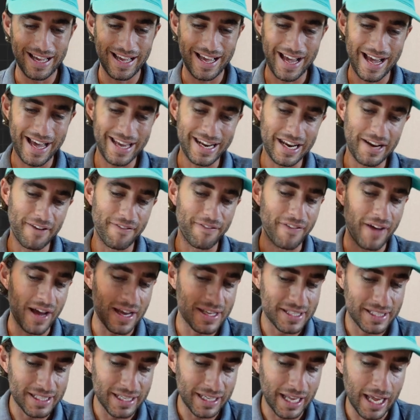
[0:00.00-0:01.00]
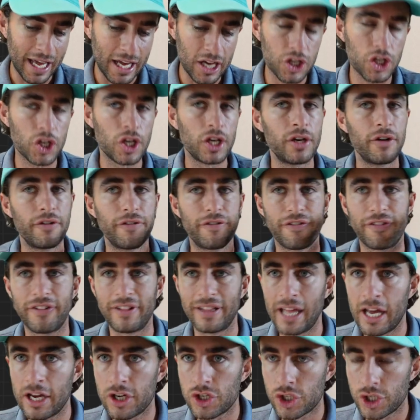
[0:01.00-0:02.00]
an investigation of
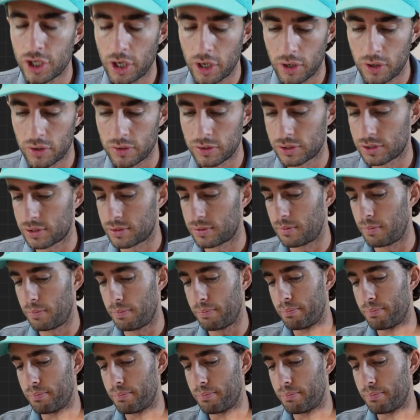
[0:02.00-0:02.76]
flesh tones